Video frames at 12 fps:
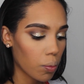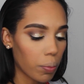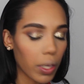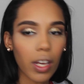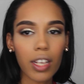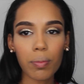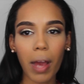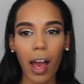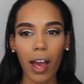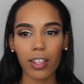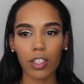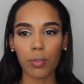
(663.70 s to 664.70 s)
Because my
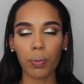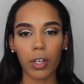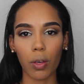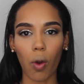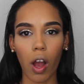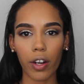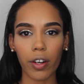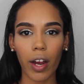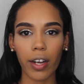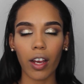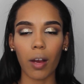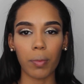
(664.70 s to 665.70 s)
eyes is pretty watery
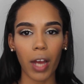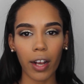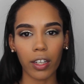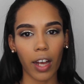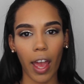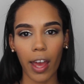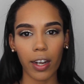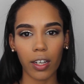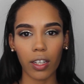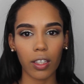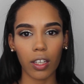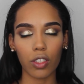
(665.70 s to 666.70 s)
right now, I'm not gonna add
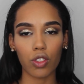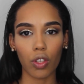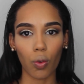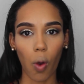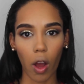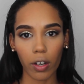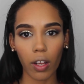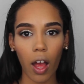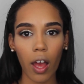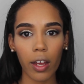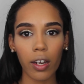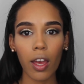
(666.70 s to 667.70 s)
anything to the
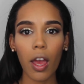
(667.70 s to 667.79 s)
waterline.